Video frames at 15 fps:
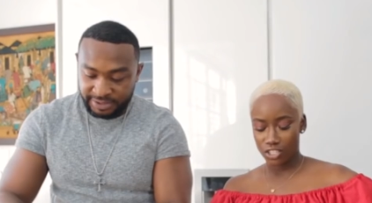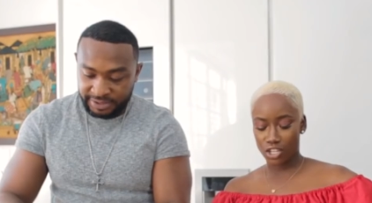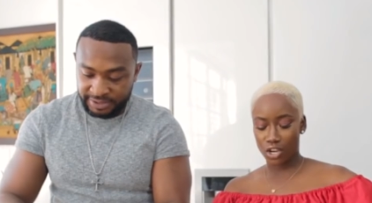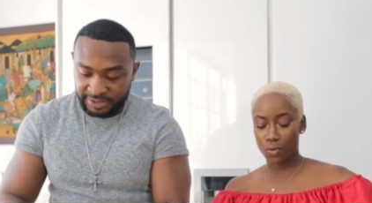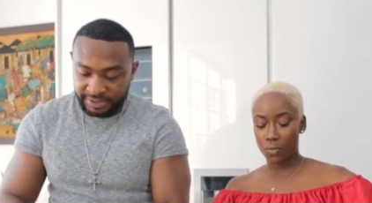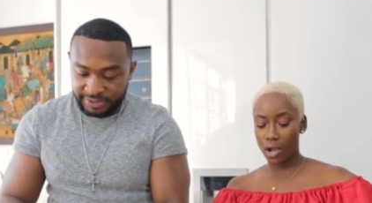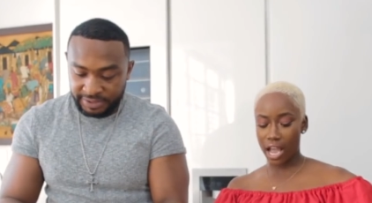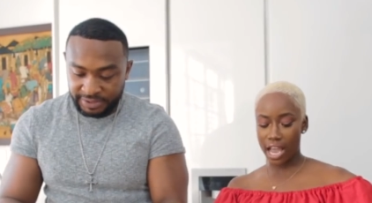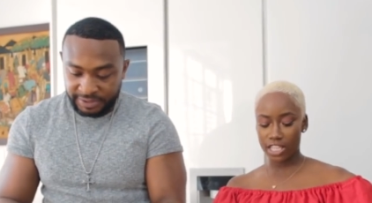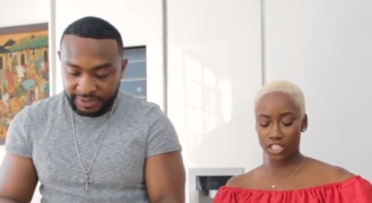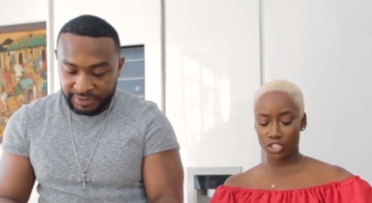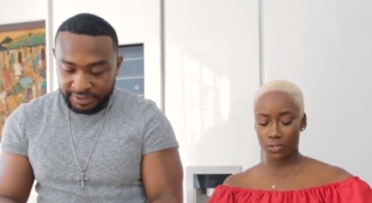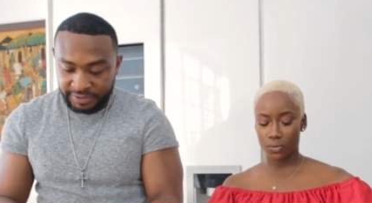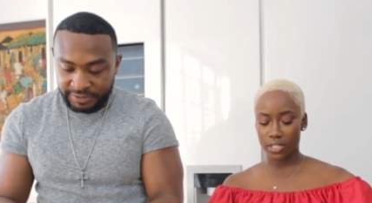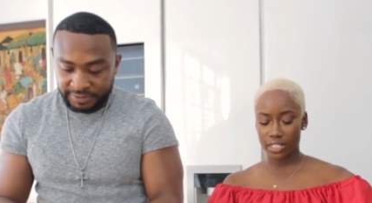Speaker 1: So what I
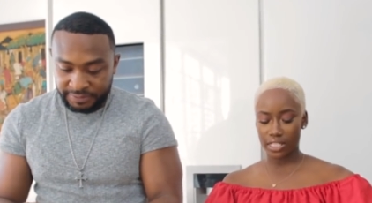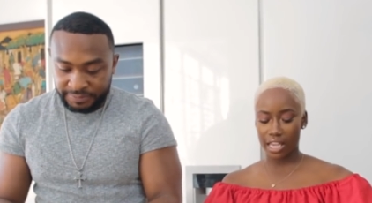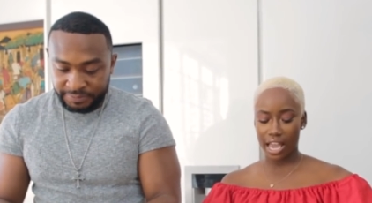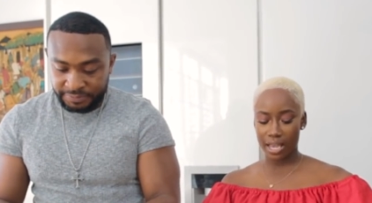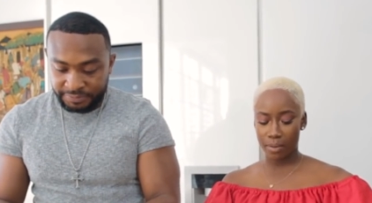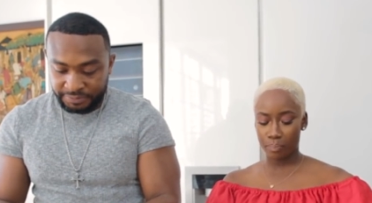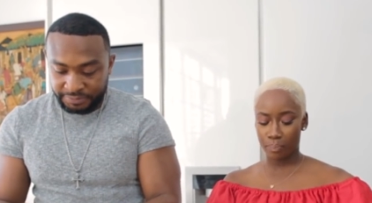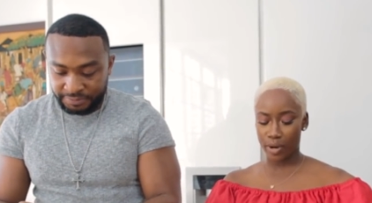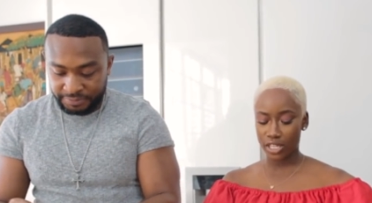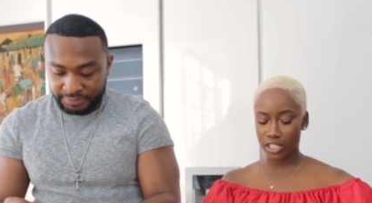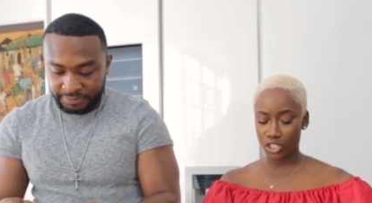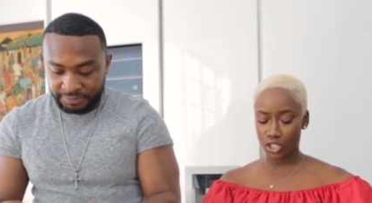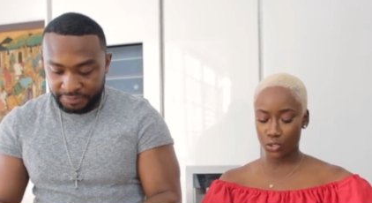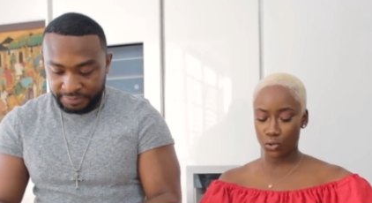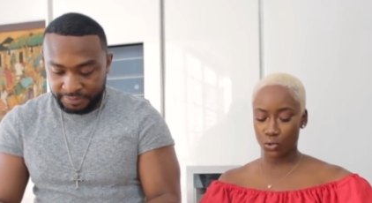do is I
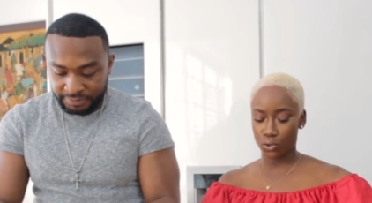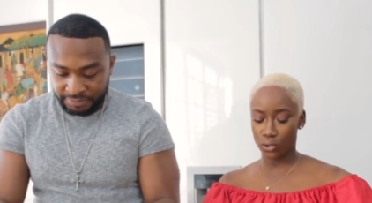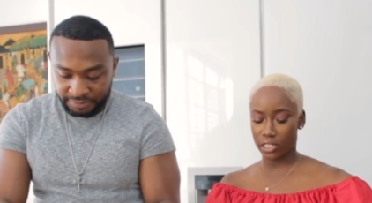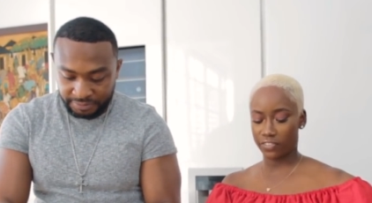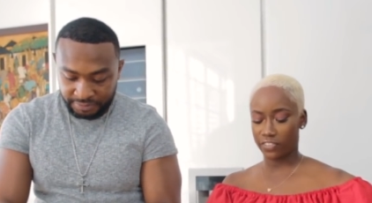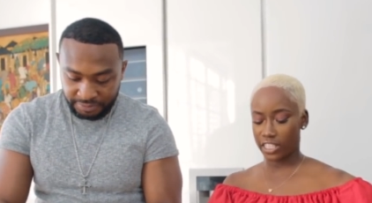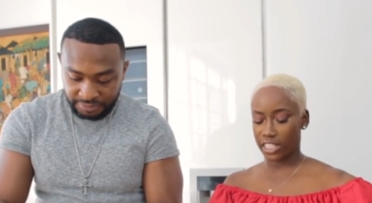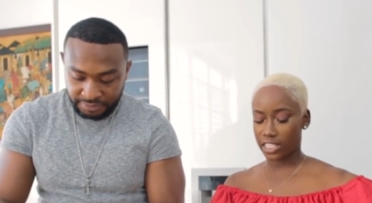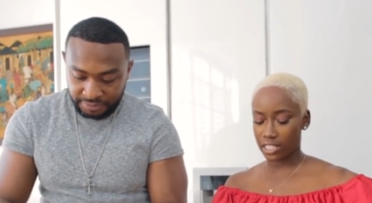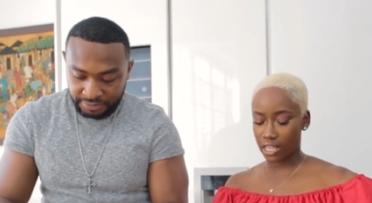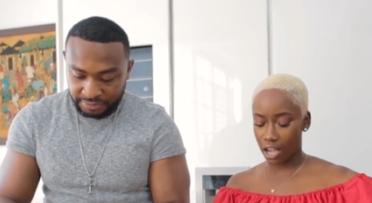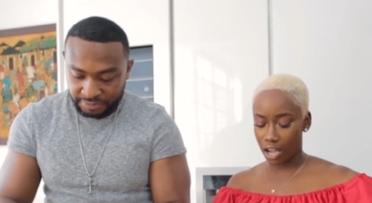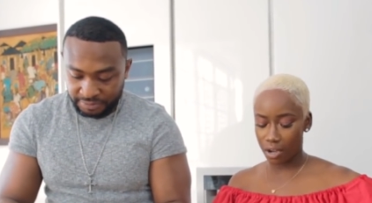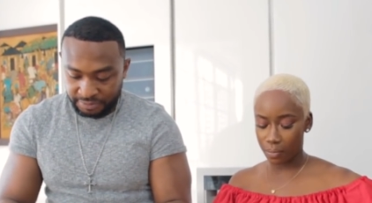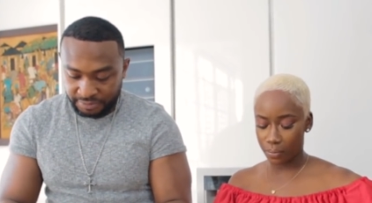bunch all of this
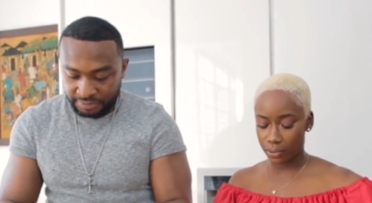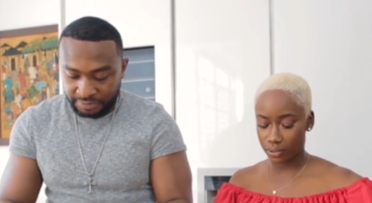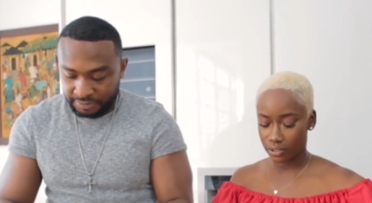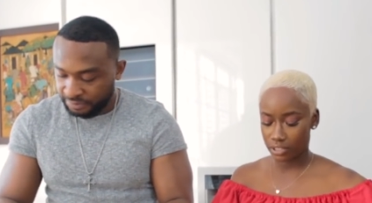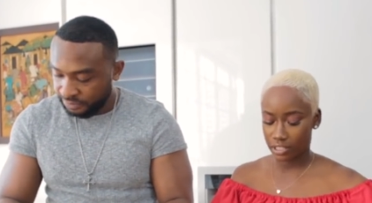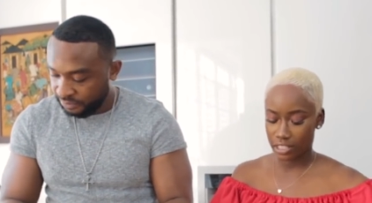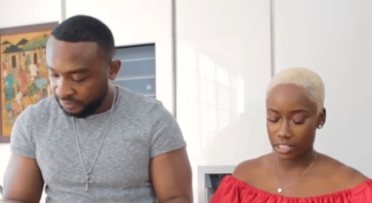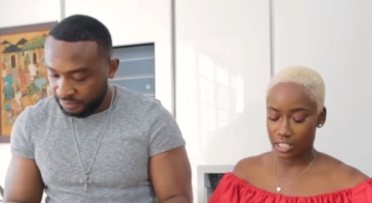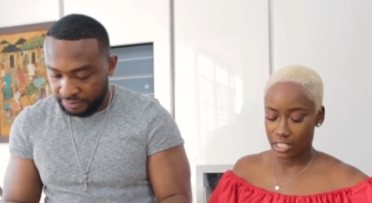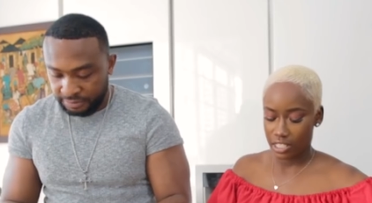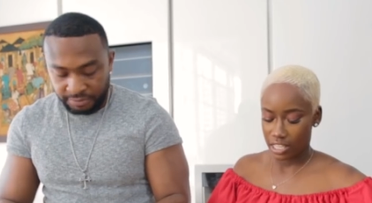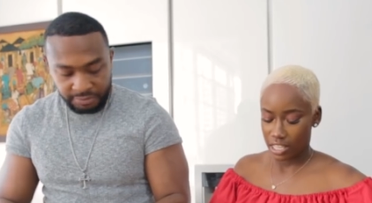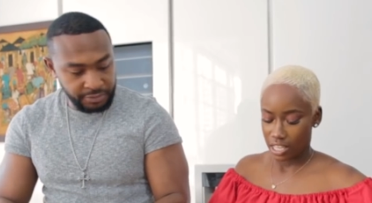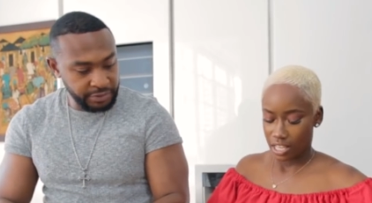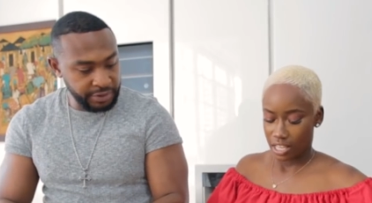up.
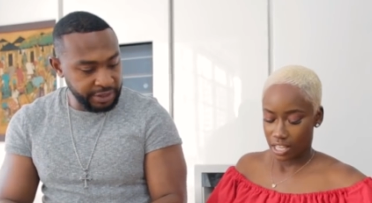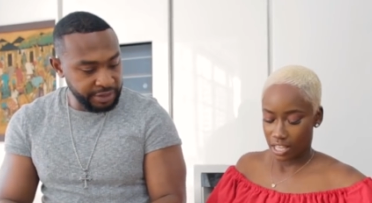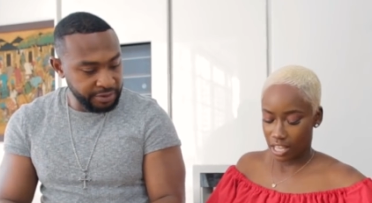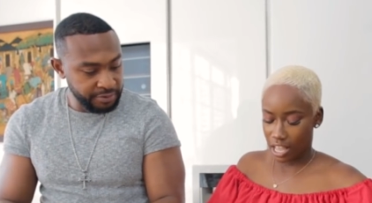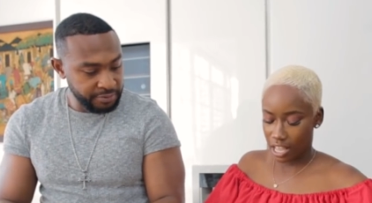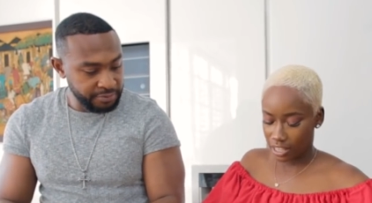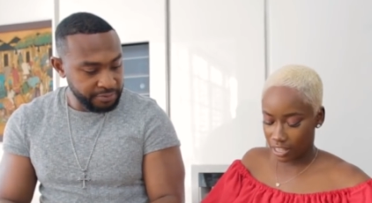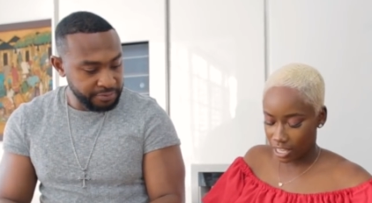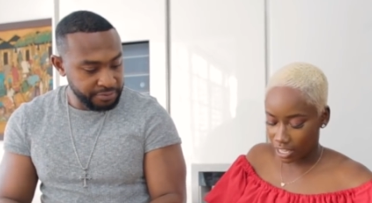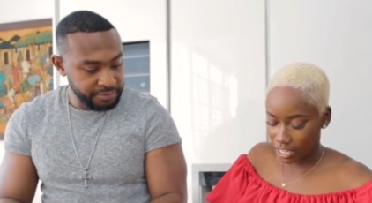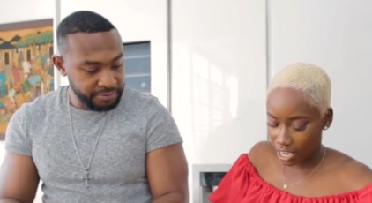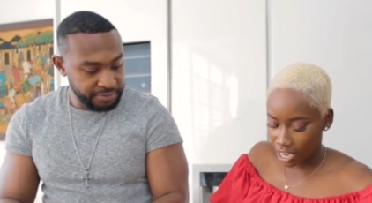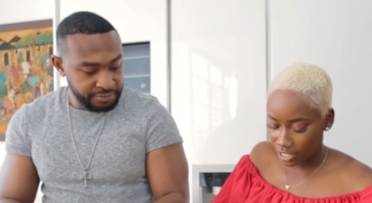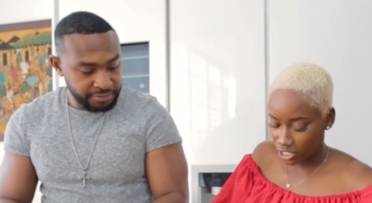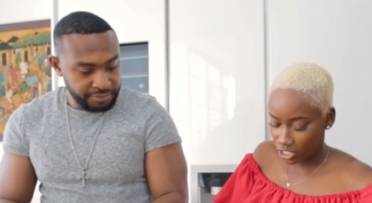Okay. And then
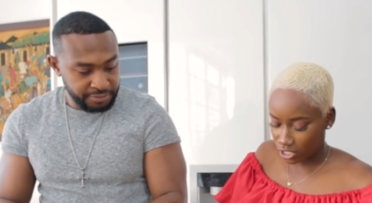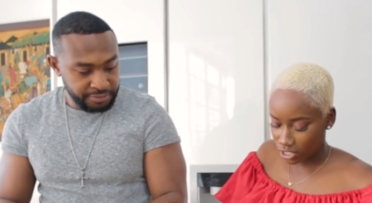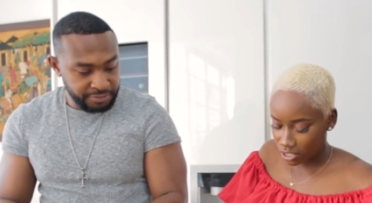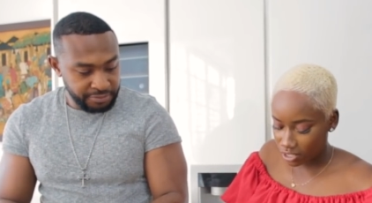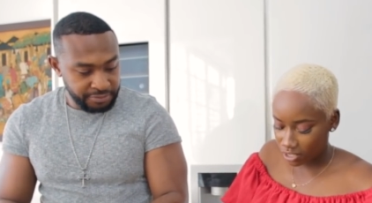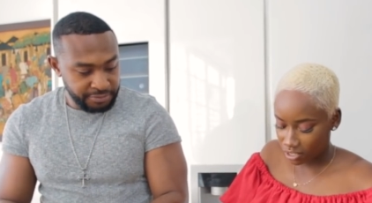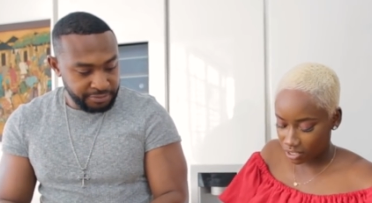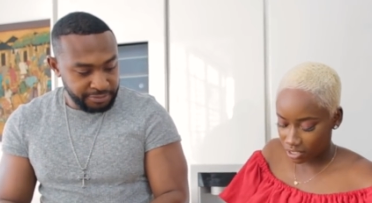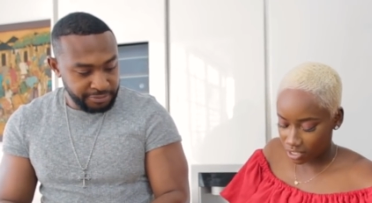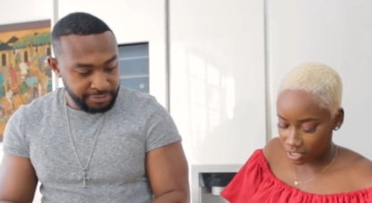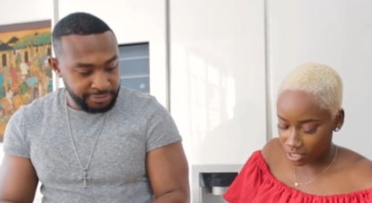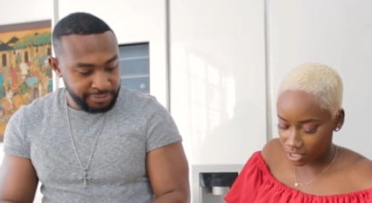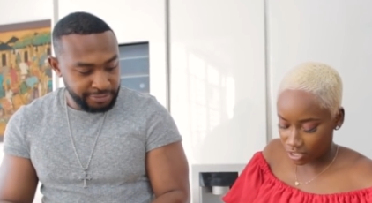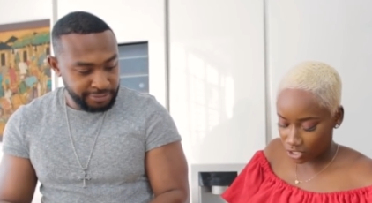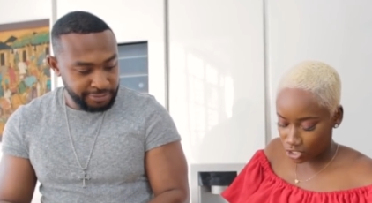I just
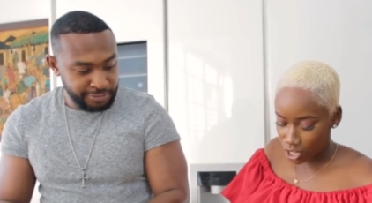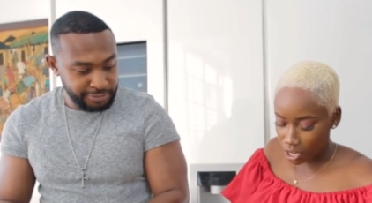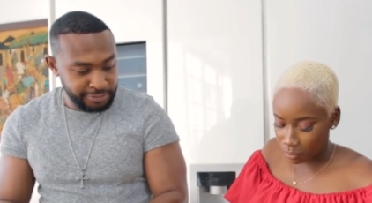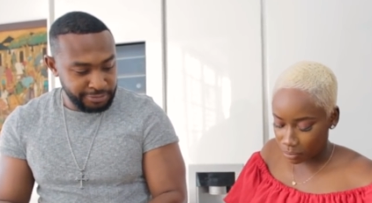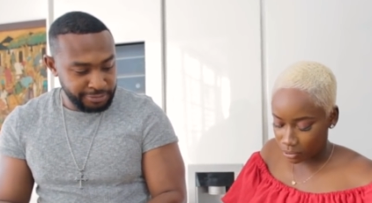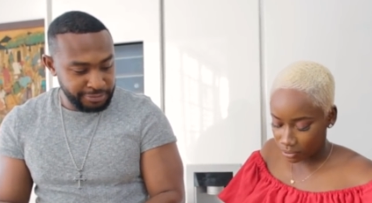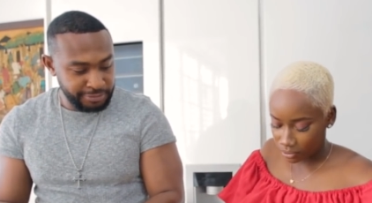chop.